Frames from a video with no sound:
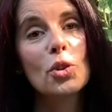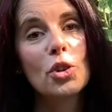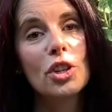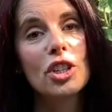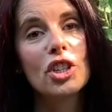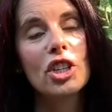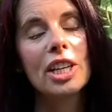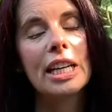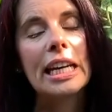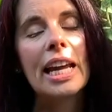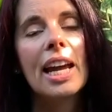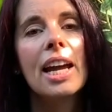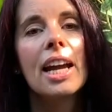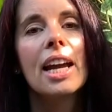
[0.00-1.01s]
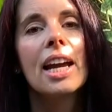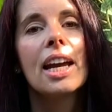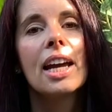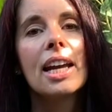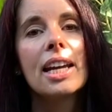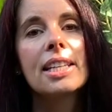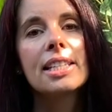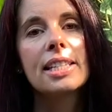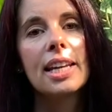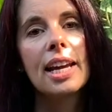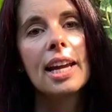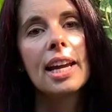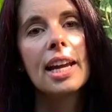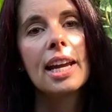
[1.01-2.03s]
tradition, it's
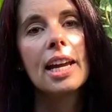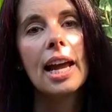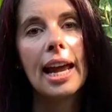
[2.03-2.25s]
an